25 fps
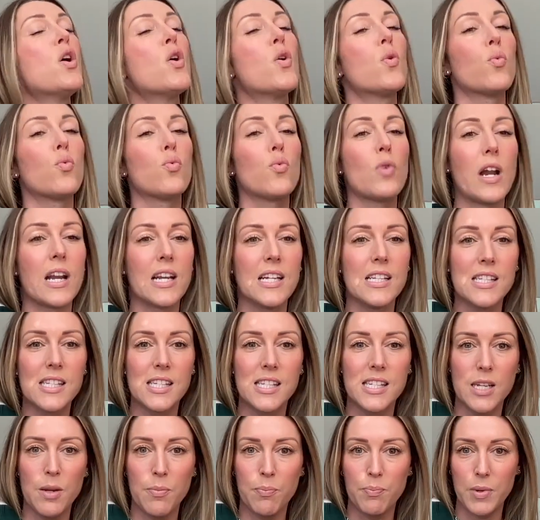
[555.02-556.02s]
Ren and
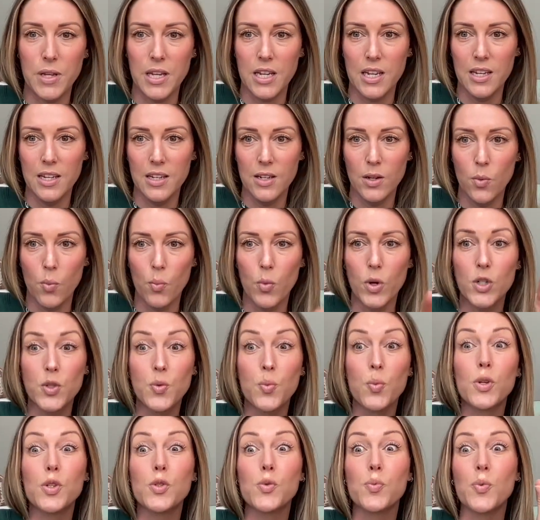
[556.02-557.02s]
Stimpy, which
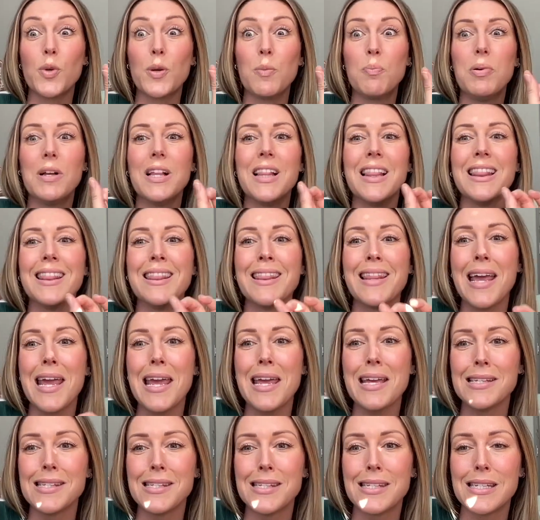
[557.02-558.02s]
was
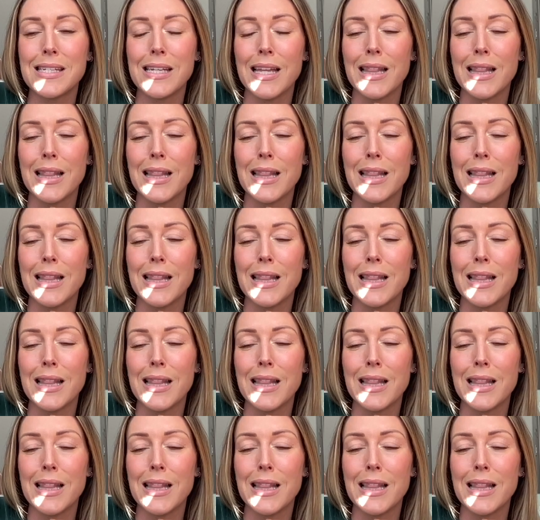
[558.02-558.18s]
replaced